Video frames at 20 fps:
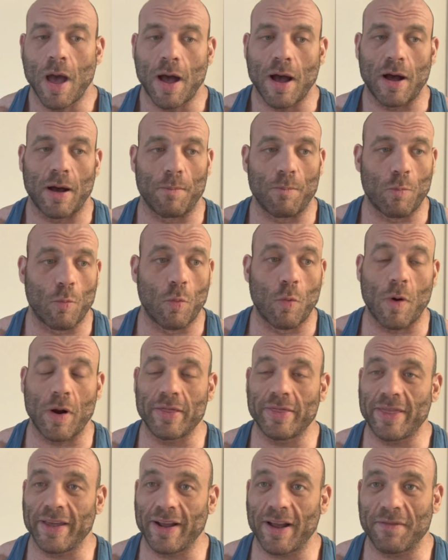
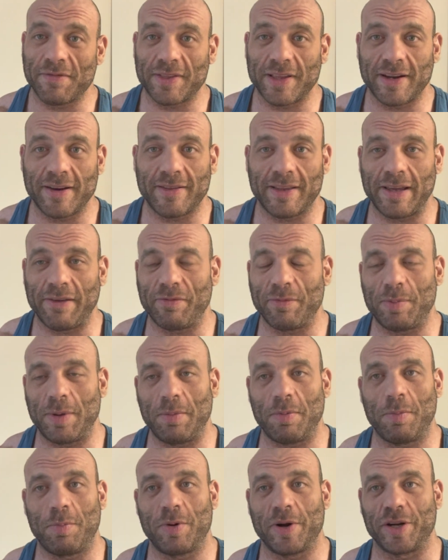One thing I've seen is even
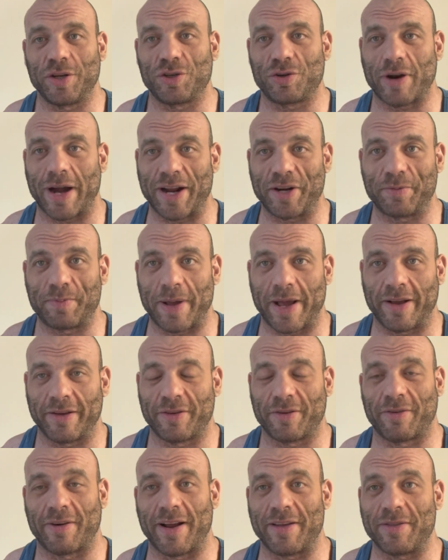people putting trash bags
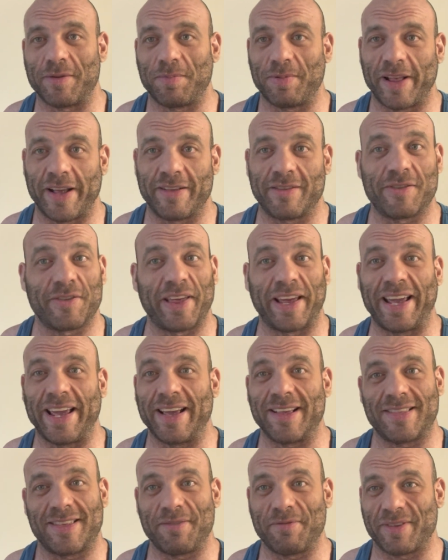around the plate so they
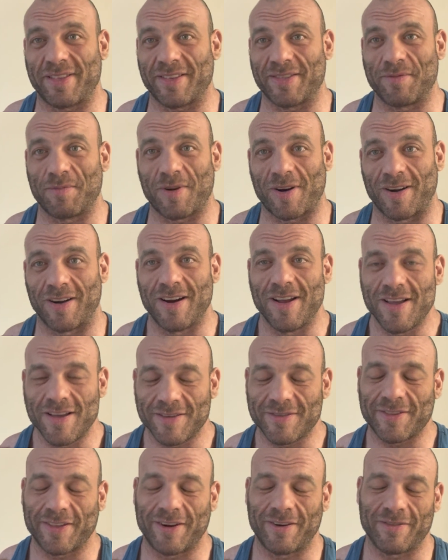can't see what's on the bar,
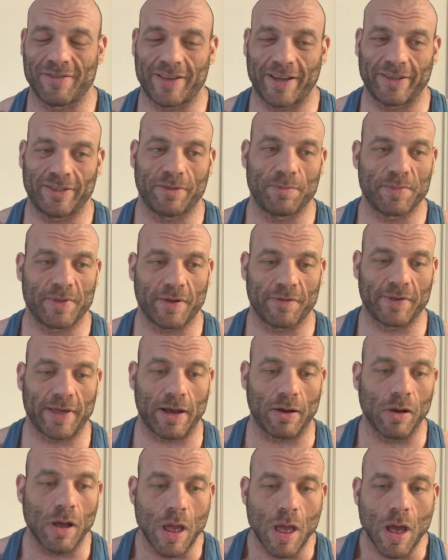so they don't psych themselves
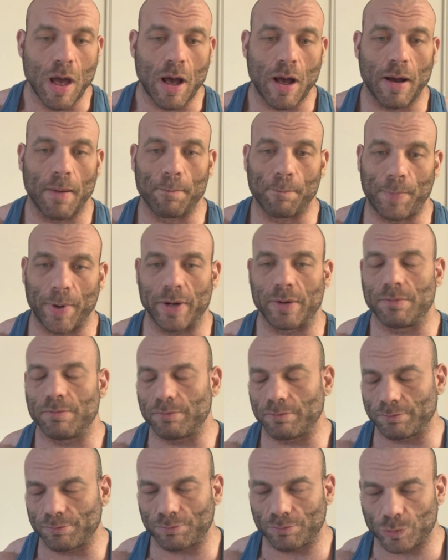out.
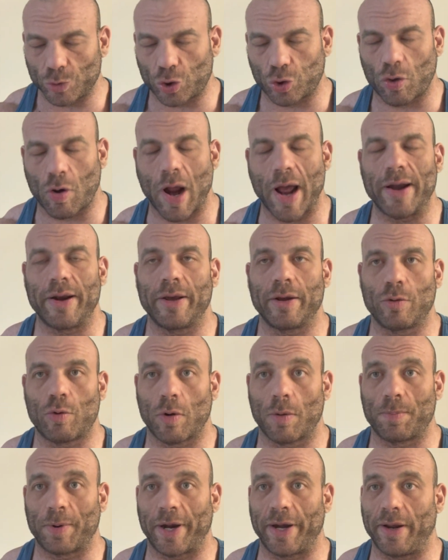But try to
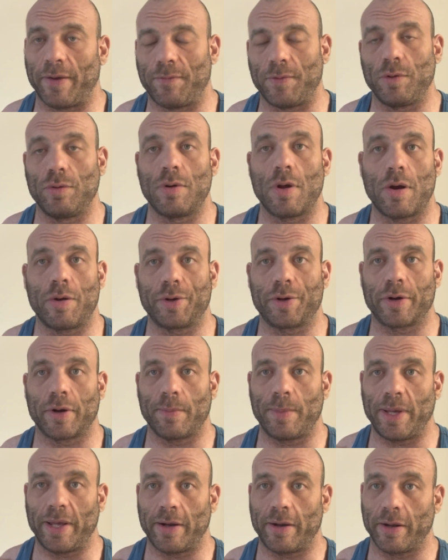incorporate, if you know you're gonna
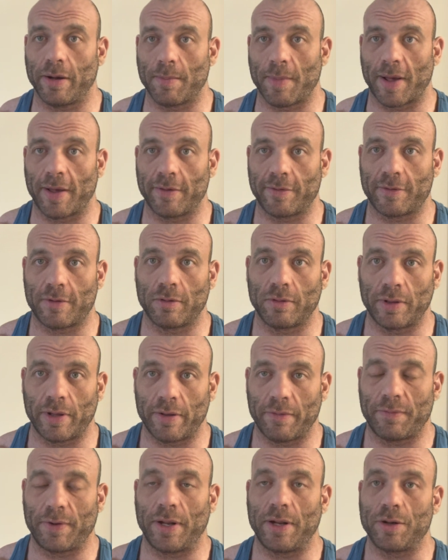be hitting a milestone
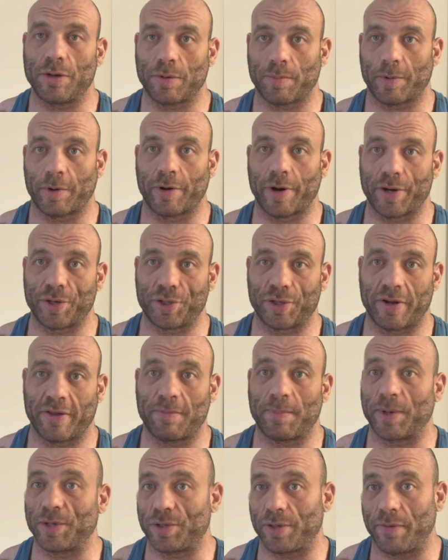lift in your progression,
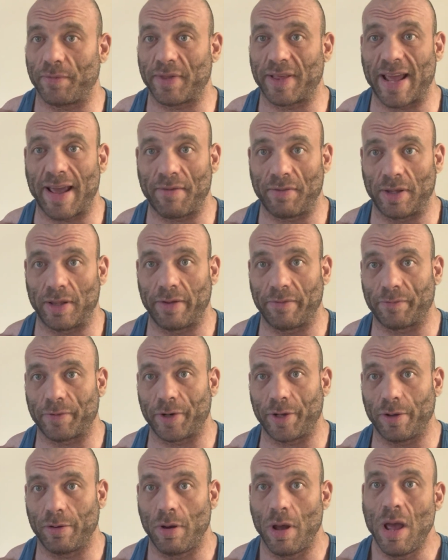especially if it's a heavy lift for
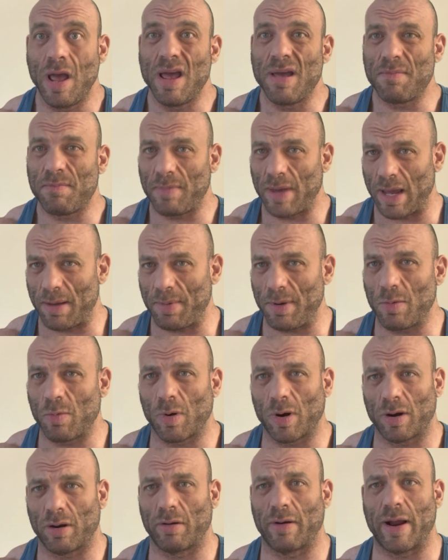you, maybe
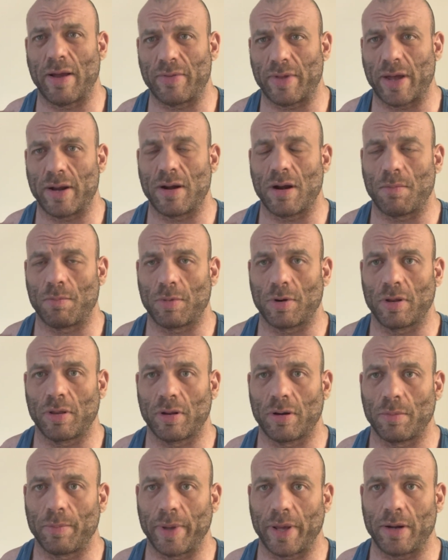work around that number a
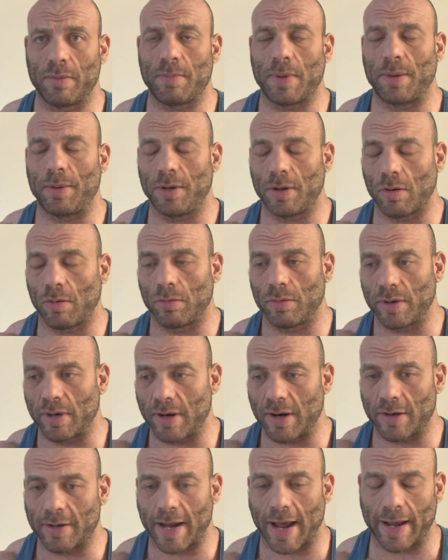little bit. Maybe don't
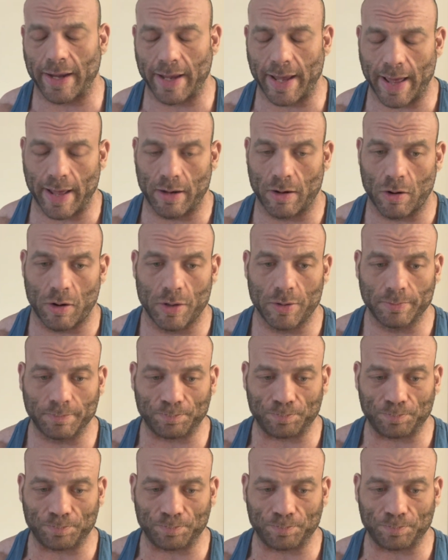attack it head on.